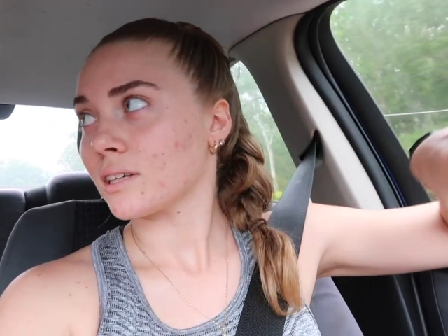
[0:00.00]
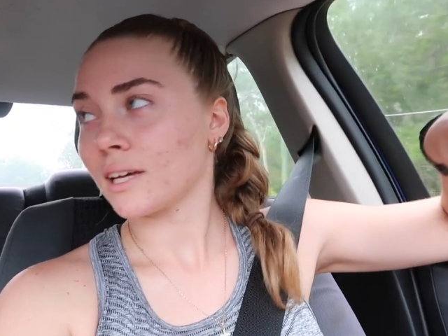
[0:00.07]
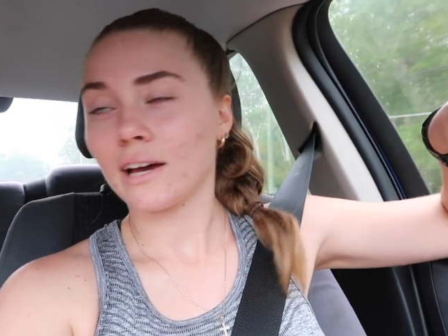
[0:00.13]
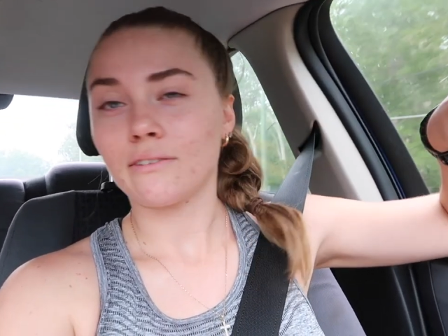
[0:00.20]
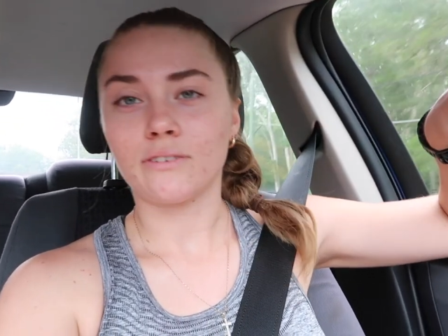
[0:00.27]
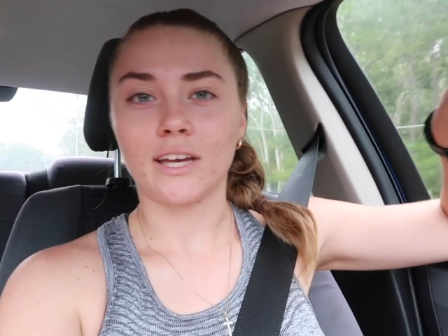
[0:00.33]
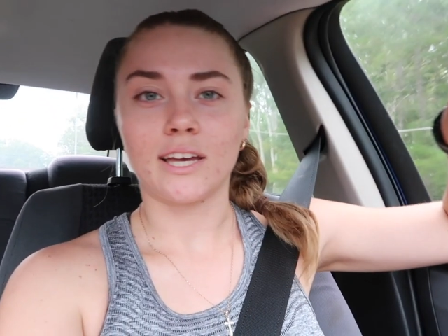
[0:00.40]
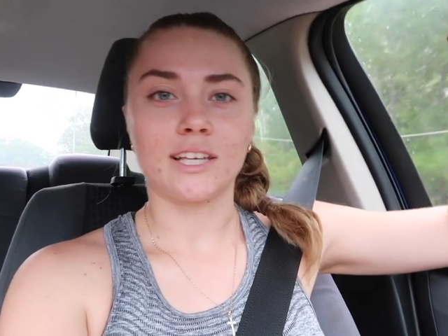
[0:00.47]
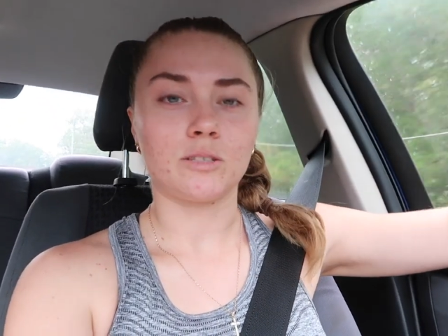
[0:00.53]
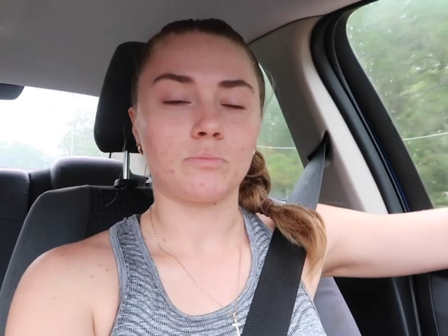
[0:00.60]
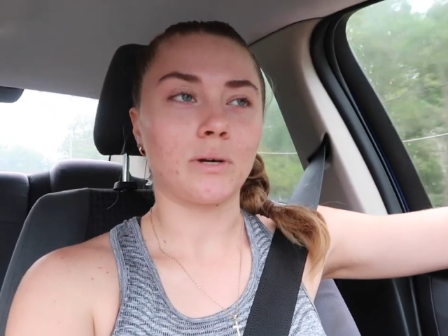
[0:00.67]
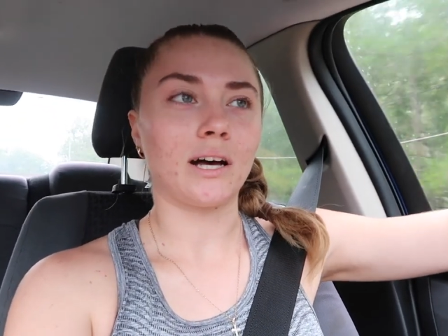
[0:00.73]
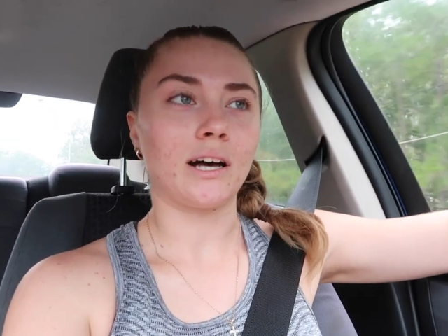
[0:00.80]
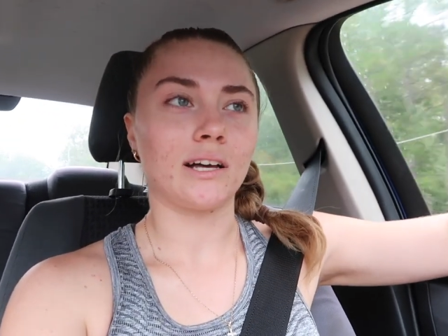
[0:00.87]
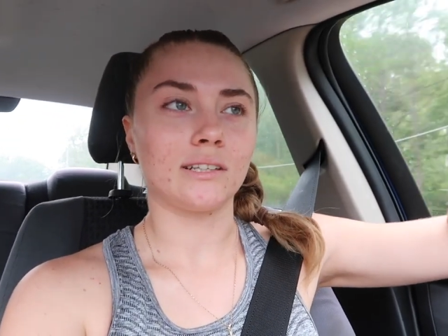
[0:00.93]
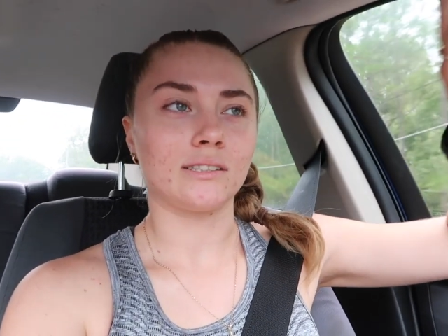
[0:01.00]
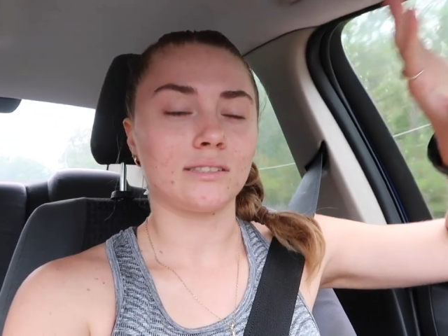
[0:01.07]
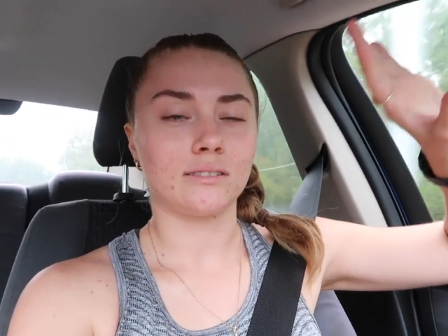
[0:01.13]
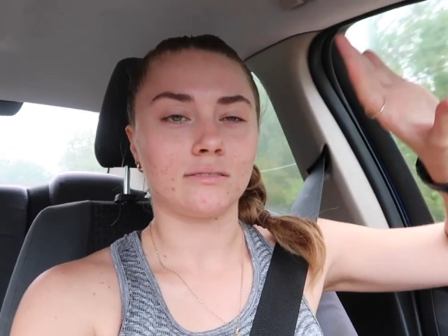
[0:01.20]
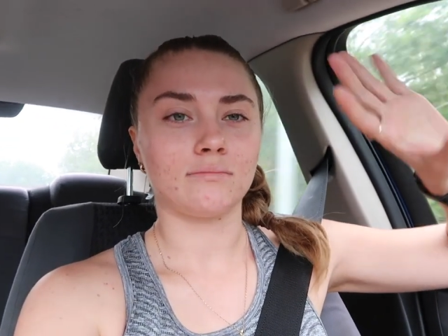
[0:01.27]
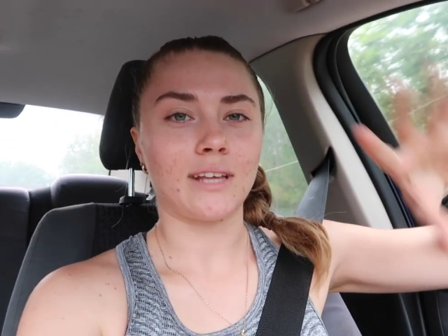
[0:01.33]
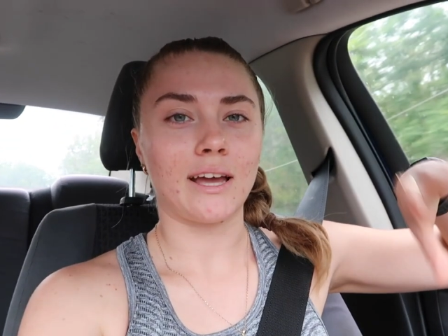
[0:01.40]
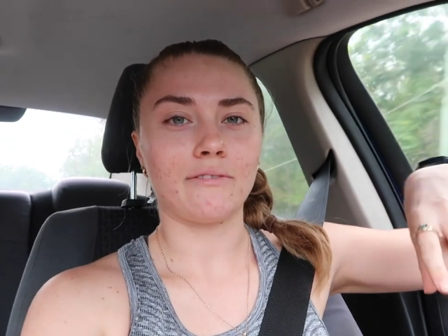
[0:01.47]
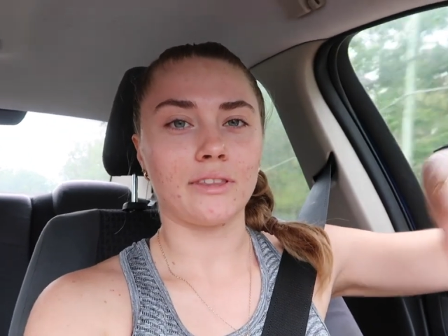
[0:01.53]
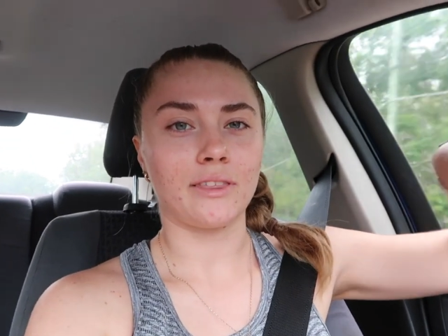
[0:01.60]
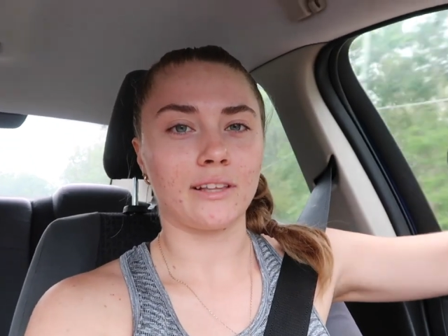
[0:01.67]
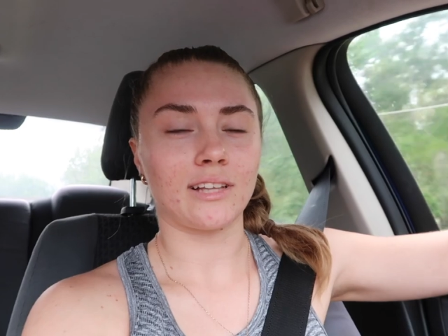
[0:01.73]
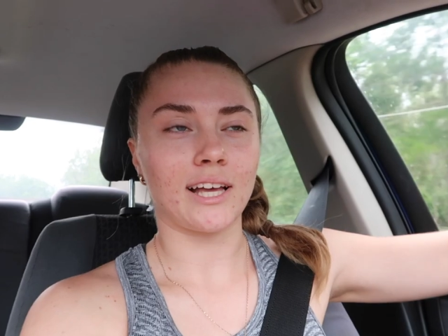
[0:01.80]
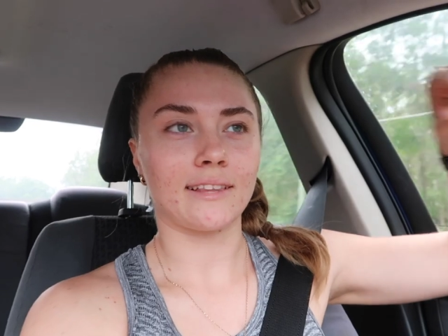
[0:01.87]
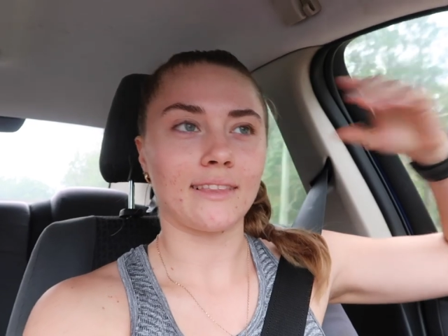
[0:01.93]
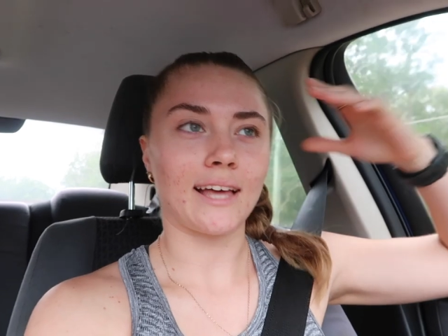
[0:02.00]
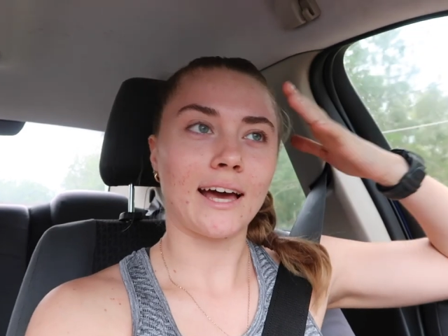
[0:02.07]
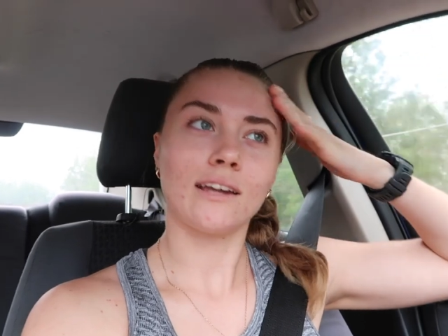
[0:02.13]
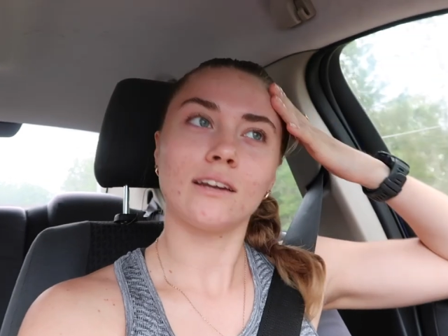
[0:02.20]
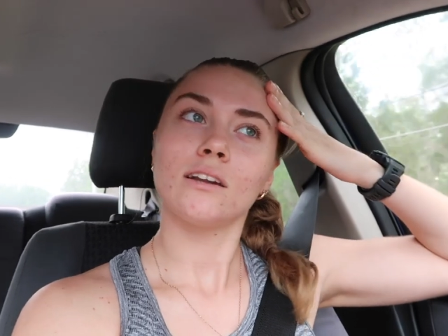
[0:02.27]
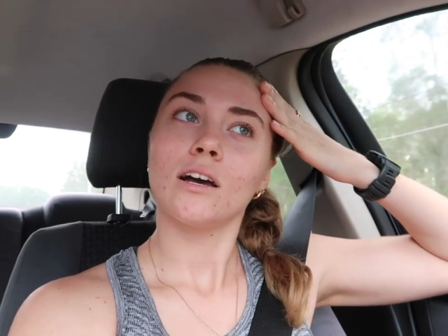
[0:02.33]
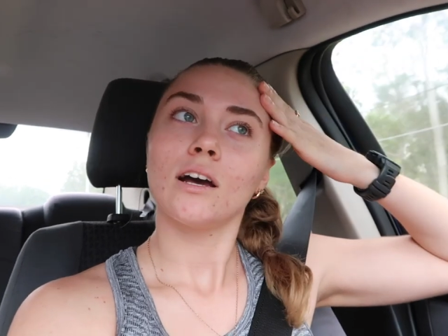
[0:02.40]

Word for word: cafes, bars, everything like that